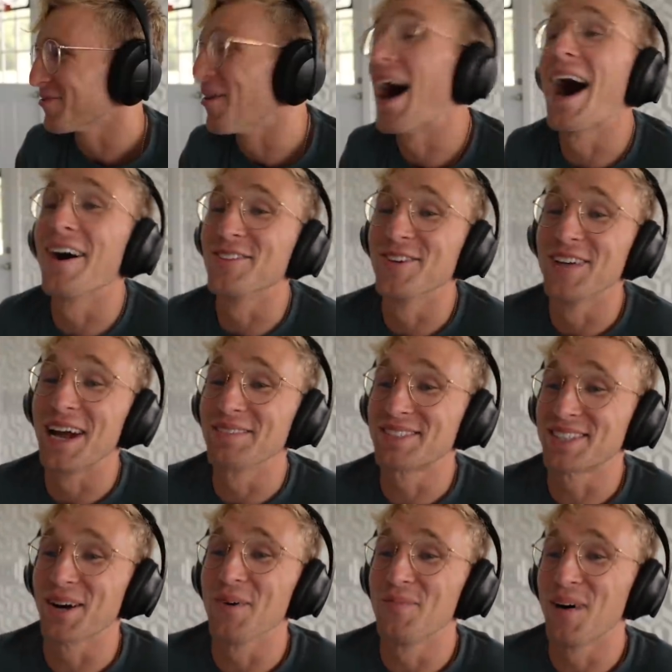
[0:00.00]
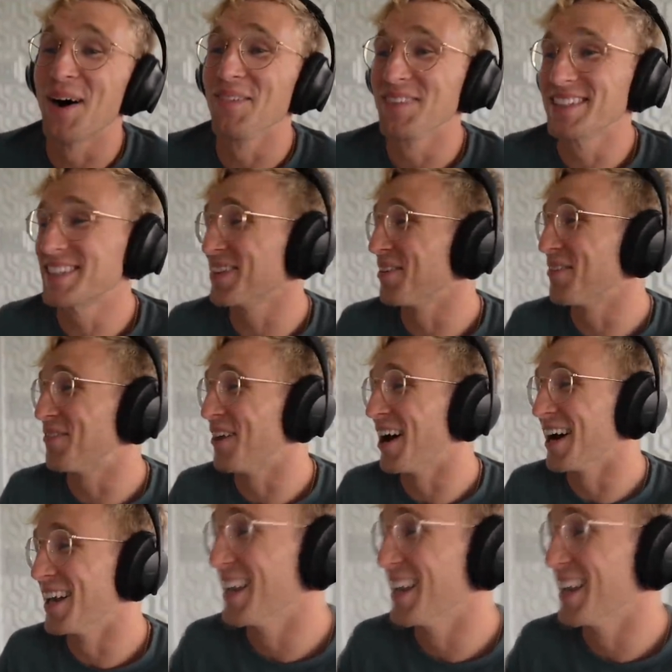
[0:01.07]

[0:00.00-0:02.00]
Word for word: Wow, dude, I'm so pumped. This could be fun.